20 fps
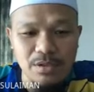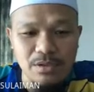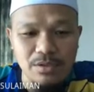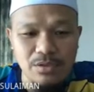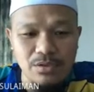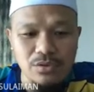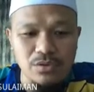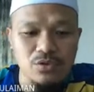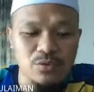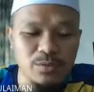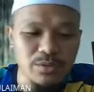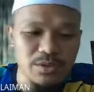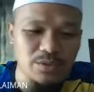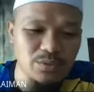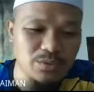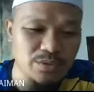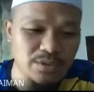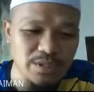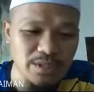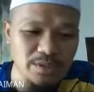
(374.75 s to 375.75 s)
Normally we
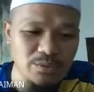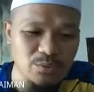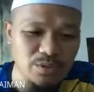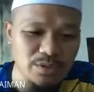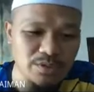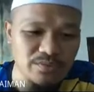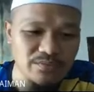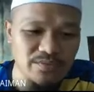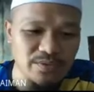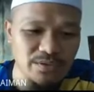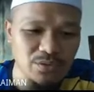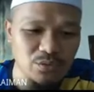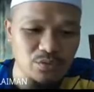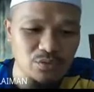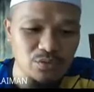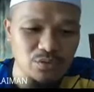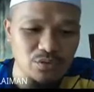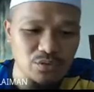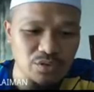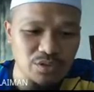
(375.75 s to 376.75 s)
start with V2
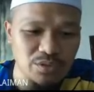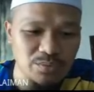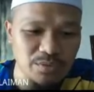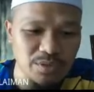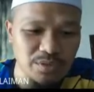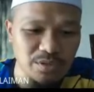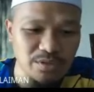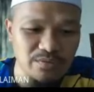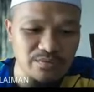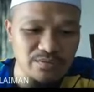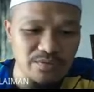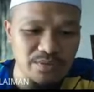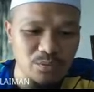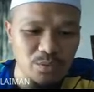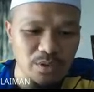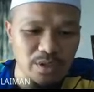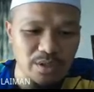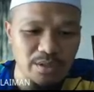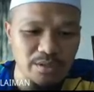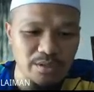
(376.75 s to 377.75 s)
also similar
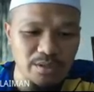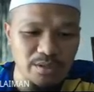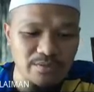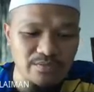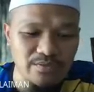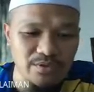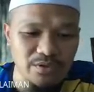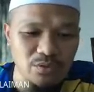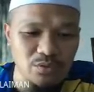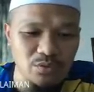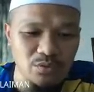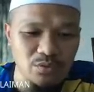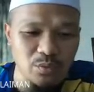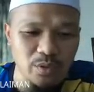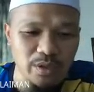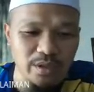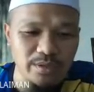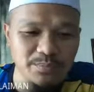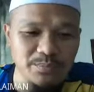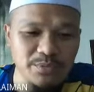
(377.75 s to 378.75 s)
V1 V2
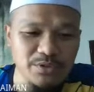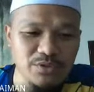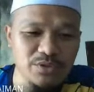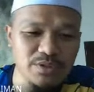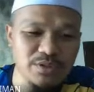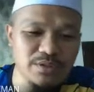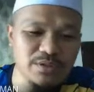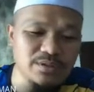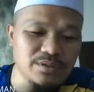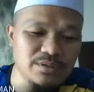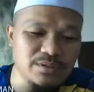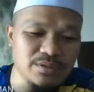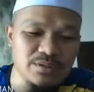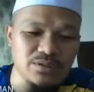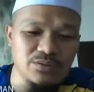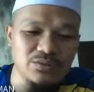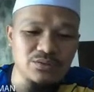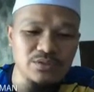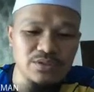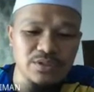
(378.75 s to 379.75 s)
1 per unit
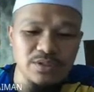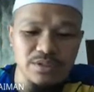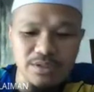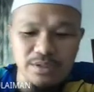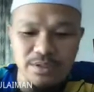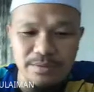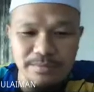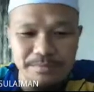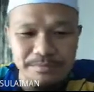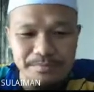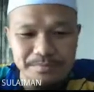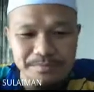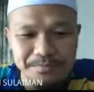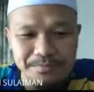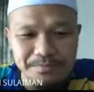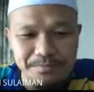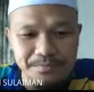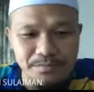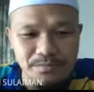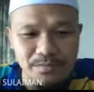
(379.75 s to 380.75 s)
0 degree
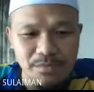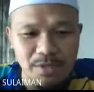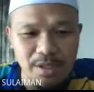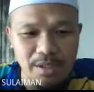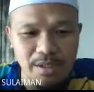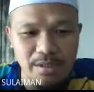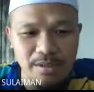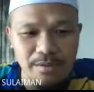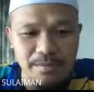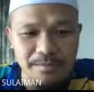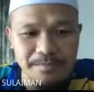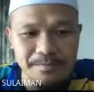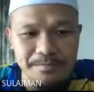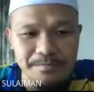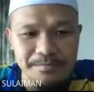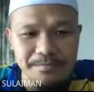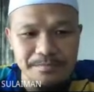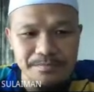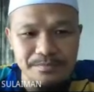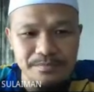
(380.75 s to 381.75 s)
angle,
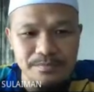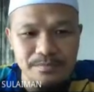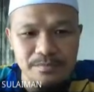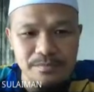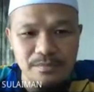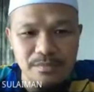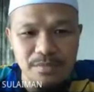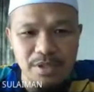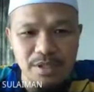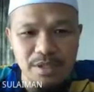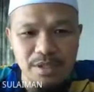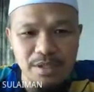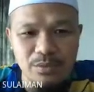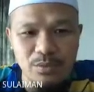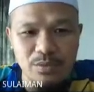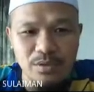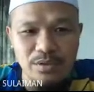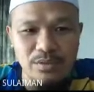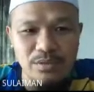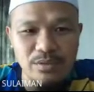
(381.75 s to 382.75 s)
and then
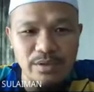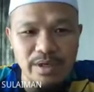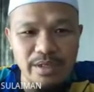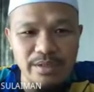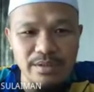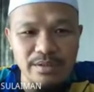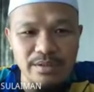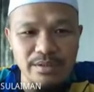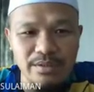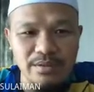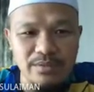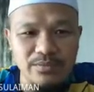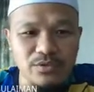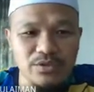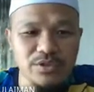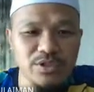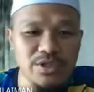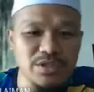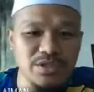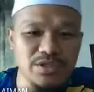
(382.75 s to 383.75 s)
we write the
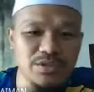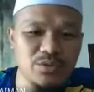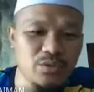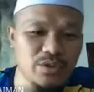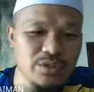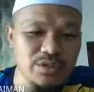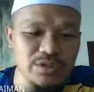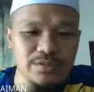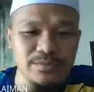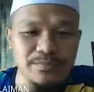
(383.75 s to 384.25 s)
voltage equation.